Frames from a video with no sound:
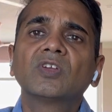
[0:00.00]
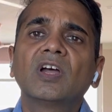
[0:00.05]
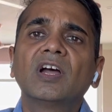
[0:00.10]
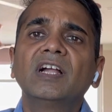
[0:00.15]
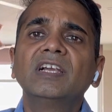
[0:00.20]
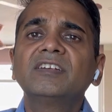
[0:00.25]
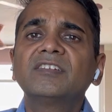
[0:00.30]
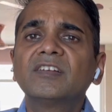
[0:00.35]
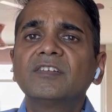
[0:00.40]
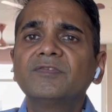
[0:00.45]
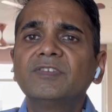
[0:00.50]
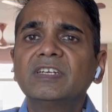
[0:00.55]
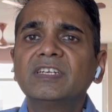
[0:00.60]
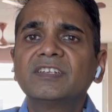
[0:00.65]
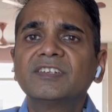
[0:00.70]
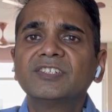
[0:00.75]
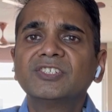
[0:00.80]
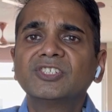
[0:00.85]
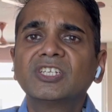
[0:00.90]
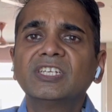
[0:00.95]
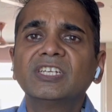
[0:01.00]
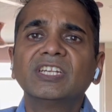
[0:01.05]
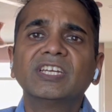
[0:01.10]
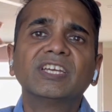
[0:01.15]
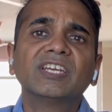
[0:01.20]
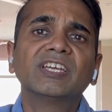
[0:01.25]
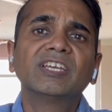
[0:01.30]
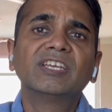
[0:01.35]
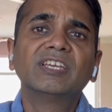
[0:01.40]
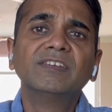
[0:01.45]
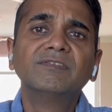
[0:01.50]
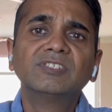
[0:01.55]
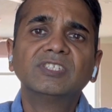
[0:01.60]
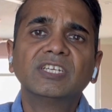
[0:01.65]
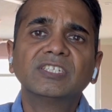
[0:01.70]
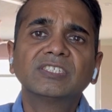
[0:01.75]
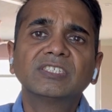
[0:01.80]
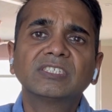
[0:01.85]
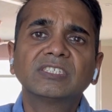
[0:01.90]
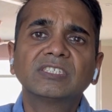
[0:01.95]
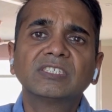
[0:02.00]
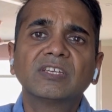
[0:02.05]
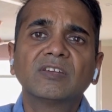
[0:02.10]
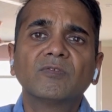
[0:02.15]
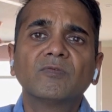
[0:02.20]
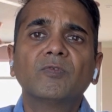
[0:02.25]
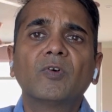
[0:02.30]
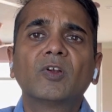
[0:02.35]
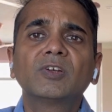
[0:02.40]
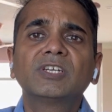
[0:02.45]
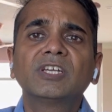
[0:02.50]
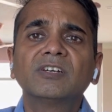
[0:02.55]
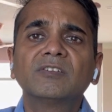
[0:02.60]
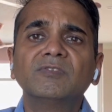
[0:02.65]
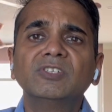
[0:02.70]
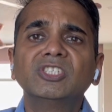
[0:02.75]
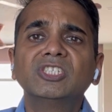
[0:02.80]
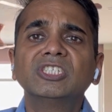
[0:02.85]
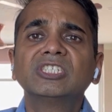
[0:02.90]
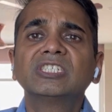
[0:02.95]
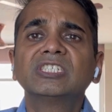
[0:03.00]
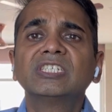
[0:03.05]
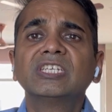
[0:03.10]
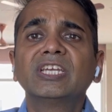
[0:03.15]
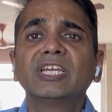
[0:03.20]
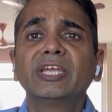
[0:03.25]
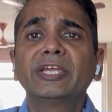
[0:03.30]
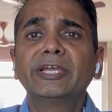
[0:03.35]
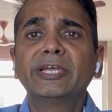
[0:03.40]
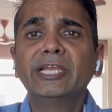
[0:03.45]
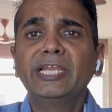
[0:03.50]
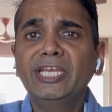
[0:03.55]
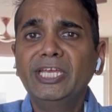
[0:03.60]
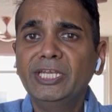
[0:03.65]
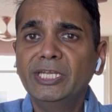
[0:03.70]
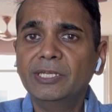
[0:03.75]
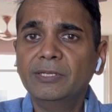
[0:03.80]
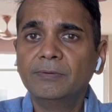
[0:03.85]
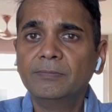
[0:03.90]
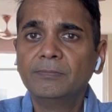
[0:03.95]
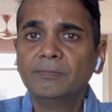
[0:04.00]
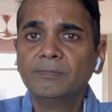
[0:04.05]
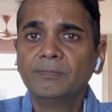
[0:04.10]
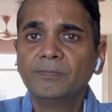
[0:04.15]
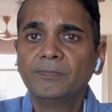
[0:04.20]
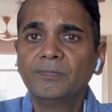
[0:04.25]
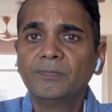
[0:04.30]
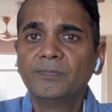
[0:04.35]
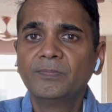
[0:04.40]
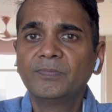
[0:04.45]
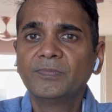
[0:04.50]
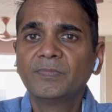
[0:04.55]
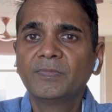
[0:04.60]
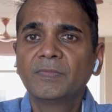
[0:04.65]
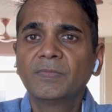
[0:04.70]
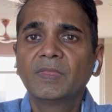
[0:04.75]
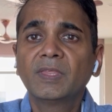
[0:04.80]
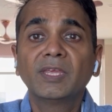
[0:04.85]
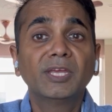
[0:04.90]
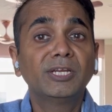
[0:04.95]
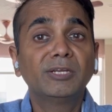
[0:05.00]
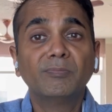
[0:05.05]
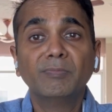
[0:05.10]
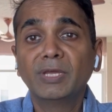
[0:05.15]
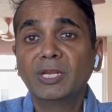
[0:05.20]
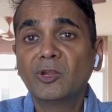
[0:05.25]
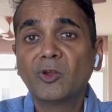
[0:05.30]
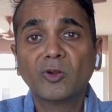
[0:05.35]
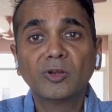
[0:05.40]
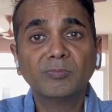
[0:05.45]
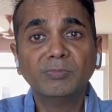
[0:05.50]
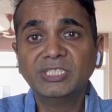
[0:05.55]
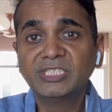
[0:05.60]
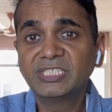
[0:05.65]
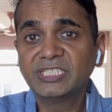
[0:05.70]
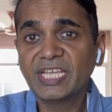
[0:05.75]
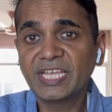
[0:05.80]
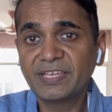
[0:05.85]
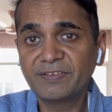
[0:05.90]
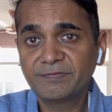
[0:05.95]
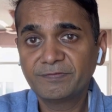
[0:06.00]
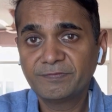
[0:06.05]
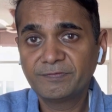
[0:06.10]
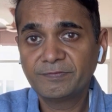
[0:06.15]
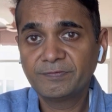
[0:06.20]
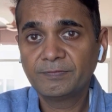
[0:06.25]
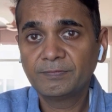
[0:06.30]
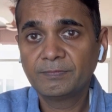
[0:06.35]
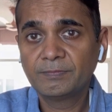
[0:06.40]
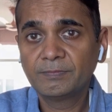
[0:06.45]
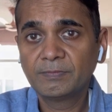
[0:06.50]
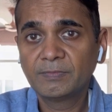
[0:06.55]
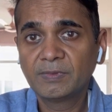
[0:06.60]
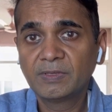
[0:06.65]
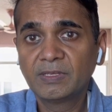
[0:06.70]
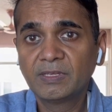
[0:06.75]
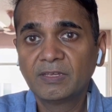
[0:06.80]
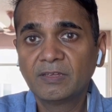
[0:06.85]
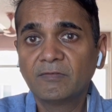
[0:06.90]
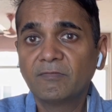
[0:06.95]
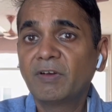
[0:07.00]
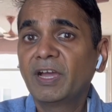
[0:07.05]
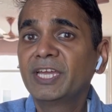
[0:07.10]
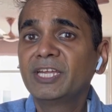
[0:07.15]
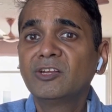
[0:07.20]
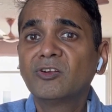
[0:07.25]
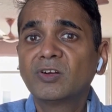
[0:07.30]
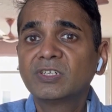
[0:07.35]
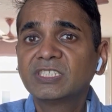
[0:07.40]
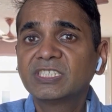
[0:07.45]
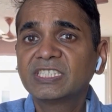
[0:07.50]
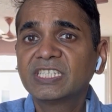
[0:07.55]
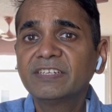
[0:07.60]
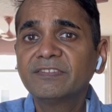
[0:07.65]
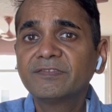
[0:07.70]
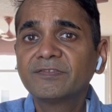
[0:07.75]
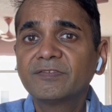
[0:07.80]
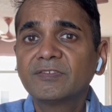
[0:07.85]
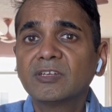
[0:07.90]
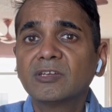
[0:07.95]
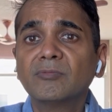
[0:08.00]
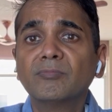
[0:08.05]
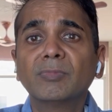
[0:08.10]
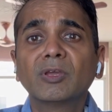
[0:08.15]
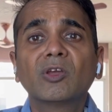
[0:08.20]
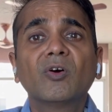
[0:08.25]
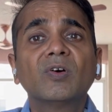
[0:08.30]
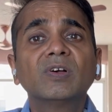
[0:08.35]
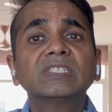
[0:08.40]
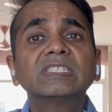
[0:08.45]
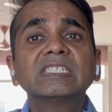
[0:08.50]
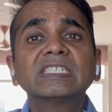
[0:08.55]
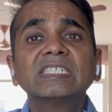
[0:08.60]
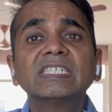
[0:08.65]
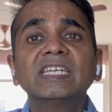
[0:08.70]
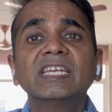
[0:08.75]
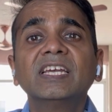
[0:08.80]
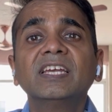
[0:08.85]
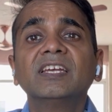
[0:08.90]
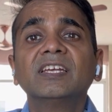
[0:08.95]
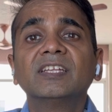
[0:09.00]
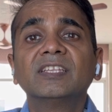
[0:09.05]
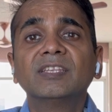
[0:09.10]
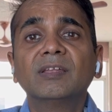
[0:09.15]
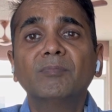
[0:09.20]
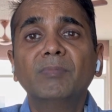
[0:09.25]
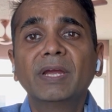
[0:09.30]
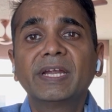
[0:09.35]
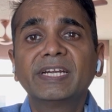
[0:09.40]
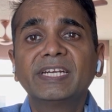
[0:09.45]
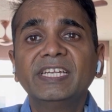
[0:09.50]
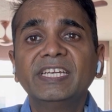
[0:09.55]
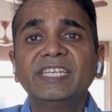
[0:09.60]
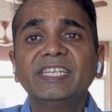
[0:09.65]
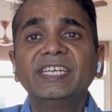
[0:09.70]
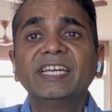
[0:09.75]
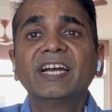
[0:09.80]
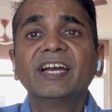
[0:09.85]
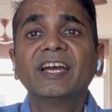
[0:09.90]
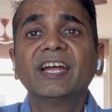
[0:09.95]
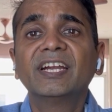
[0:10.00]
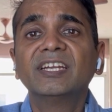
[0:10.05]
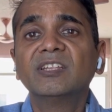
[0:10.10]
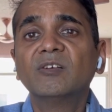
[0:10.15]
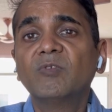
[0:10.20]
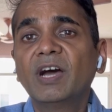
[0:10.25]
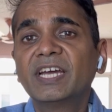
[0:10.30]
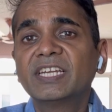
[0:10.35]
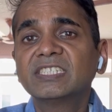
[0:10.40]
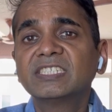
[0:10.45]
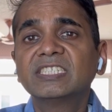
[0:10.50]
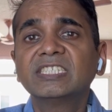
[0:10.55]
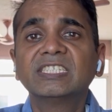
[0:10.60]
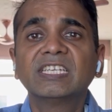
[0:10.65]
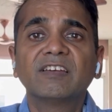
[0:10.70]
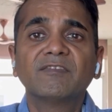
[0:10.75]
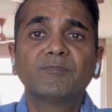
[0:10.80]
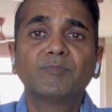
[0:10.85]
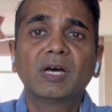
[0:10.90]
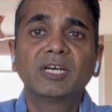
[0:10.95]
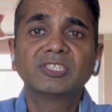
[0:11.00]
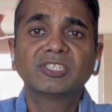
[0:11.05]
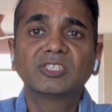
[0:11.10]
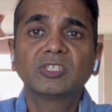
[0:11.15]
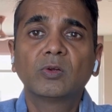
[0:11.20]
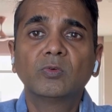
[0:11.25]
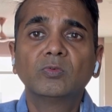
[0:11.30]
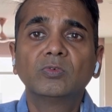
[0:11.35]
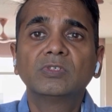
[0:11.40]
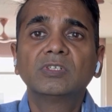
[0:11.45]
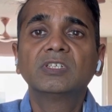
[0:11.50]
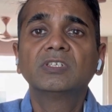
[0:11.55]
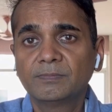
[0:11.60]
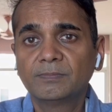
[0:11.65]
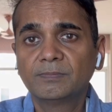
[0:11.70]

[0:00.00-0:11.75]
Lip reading: Ultrafiltration gives us water which is clean. It may not be safe. Why not safe? Because the bacteria and the viruses have passed out.